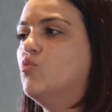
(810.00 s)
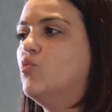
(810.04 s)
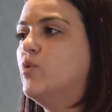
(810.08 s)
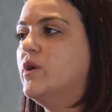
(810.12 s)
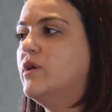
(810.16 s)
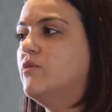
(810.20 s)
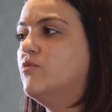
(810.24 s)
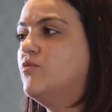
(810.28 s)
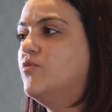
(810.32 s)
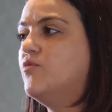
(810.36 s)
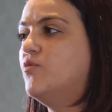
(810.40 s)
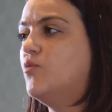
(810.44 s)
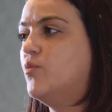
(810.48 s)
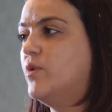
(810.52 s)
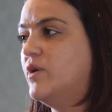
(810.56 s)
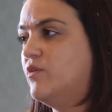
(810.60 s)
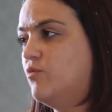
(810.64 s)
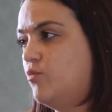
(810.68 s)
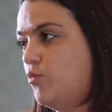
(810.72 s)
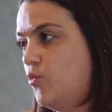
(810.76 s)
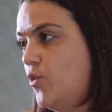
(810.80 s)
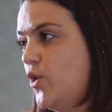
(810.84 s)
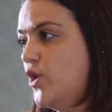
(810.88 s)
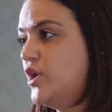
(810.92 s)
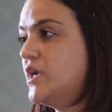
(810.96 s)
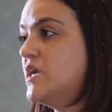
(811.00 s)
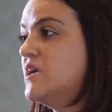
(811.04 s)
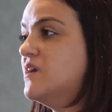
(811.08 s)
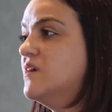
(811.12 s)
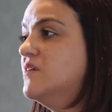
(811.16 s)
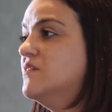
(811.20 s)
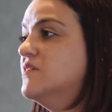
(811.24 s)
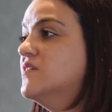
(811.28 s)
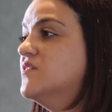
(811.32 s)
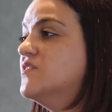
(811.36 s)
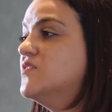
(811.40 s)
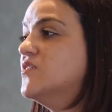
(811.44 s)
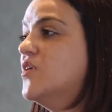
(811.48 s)
we're working
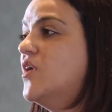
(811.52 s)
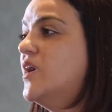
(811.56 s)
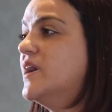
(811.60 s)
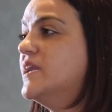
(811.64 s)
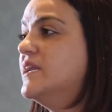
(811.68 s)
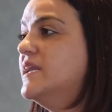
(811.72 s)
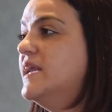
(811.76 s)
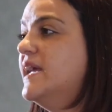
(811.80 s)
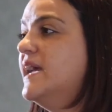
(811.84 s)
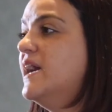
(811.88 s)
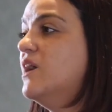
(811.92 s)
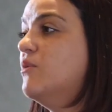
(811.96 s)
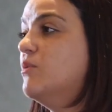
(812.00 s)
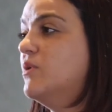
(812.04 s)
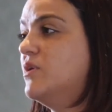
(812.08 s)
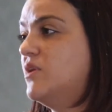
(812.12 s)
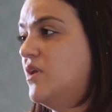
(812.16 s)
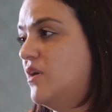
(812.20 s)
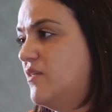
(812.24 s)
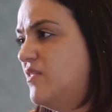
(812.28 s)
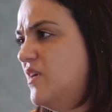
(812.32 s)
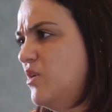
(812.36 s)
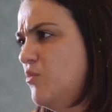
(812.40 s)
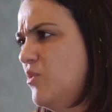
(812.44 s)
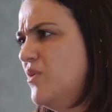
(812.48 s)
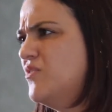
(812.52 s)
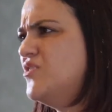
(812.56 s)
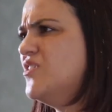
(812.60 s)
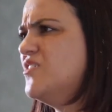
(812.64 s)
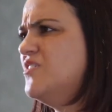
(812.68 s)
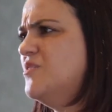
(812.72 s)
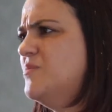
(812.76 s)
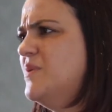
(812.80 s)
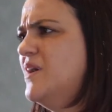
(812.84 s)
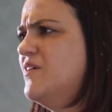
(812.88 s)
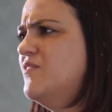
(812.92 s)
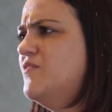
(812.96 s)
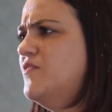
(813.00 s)
in design now, and I think we've
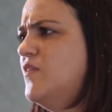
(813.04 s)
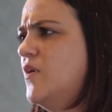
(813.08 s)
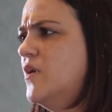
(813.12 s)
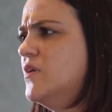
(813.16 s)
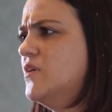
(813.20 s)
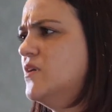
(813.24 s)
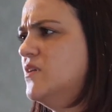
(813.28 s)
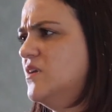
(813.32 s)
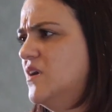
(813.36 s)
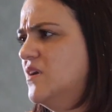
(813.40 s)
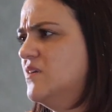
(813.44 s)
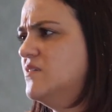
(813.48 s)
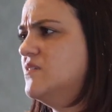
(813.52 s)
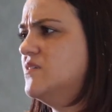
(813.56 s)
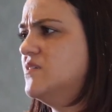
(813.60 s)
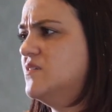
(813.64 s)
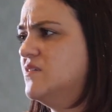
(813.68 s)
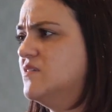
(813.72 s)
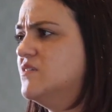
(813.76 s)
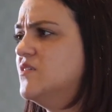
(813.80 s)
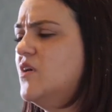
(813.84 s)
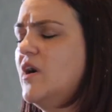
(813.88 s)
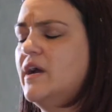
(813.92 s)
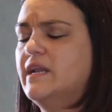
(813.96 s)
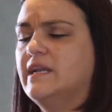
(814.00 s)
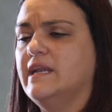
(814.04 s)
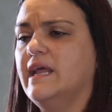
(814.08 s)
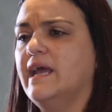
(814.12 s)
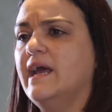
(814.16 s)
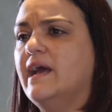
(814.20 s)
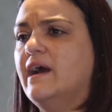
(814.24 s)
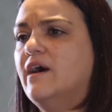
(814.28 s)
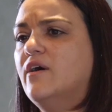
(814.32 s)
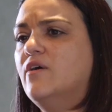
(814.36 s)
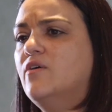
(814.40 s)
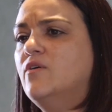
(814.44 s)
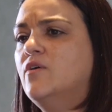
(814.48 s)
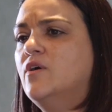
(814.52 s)
just about finalised the design
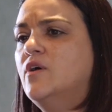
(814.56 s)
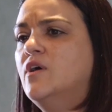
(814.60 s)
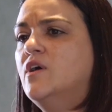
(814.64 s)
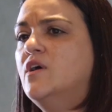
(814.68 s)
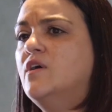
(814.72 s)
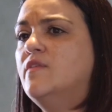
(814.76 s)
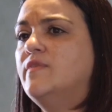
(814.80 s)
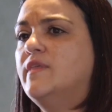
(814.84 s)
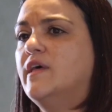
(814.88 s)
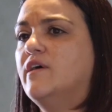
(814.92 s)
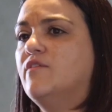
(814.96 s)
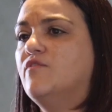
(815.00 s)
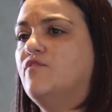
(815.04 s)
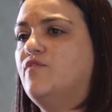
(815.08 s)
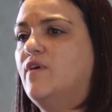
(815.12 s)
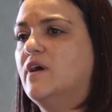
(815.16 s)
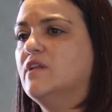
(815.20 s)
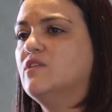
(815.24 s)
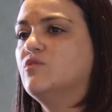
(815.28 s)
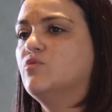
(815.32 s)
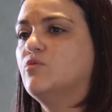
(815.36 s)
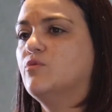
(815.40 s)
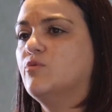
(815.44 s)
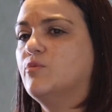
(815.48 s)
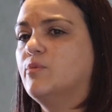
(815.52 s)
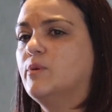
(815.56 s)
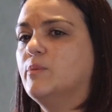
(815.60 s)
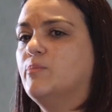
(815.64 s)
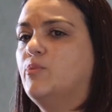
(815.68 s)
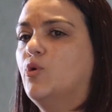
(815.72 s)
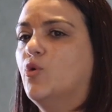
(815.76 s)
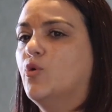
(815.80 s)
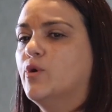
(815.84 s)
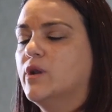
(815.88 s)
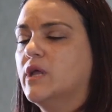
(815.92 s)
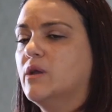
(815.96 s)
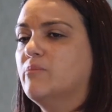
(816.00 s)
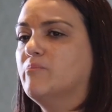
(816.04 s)
now, that funds will be
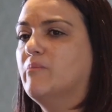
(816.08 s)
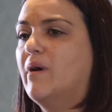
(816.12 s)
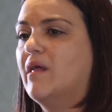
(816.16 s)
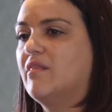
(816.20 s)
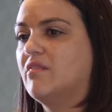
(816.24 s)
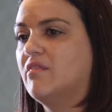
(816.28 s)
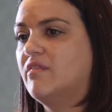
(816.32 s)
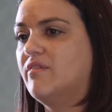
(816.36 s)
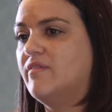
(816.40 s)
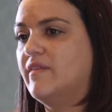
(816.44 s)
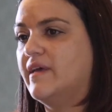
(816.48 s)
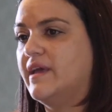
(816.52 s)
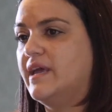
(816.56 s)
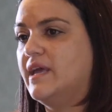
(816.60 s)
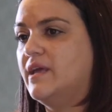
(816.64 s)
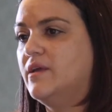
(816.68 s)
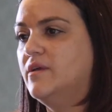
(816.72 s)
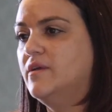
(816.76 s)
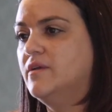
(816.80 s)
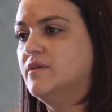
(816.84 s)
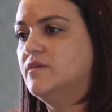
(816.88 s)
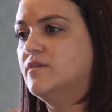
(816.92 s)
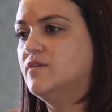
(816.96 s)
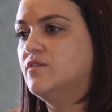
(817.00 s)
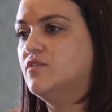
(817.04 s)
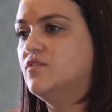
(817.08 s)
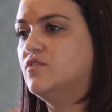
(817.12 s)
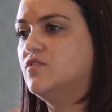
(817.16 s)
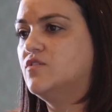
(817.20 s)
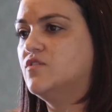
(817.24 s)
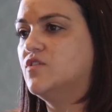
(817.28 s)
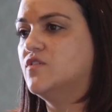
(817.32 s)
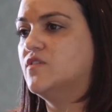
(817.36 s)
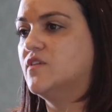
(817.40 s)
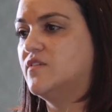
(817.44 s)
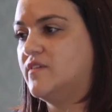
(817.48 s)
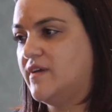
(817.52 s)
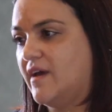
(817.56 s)
reporting monthly
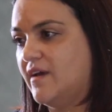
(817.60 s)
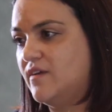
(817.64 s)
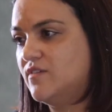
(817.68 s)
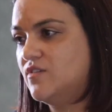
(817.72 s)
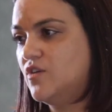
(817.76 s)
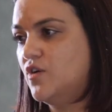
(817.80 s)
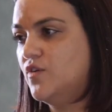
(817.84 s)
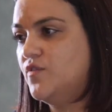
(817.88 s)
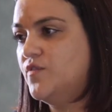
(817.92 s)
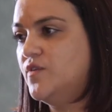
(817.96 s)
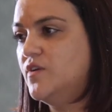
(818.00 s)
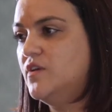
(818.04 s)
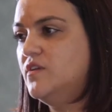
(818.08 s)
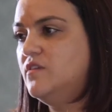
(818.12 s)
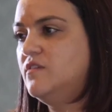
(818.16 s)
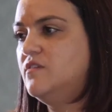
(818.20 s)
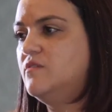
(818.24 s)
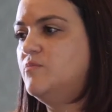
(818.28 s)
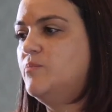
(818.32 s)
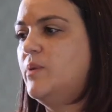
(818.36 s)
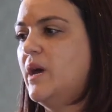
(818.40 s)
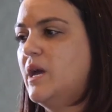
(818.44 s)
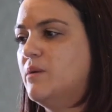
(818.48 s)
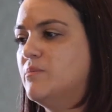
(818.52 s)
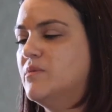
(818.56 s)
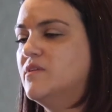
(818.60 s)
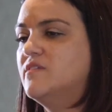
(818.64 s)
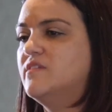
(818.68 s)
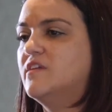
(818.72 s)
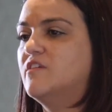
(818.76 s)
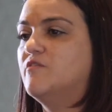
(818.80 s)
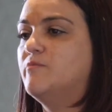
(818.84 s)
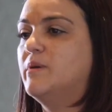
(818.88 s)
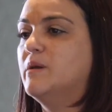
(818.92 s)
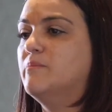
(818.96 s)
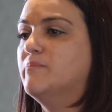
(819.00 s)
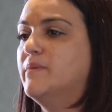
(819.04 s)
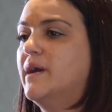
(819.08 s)
to the tax office payments that
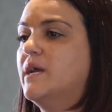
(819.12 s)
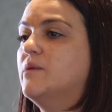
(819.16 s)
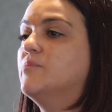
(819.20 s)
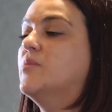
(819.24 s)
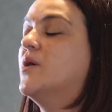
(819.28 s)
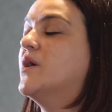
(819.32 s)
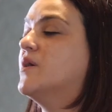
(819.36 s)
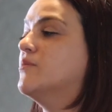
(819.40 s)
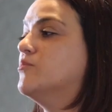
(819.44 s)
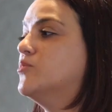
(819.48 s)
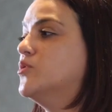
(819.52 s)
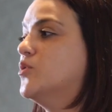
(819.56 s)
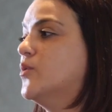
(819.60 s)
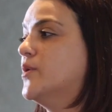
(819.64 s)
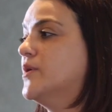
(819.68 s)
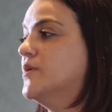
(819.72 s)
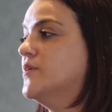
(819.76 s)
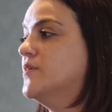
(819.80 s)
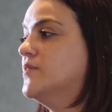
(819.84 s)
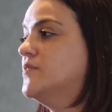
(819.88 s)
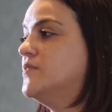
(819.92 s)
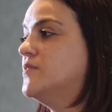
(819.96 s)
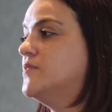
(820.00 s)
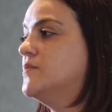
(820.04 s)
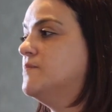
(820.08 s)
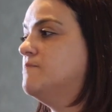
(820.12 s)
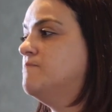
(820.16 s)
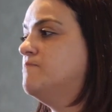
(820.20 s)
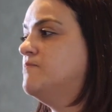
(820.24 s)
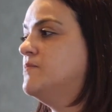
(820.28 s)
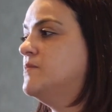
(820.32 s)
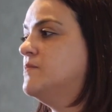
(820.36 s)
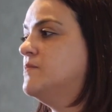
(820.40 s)
have been made by employers.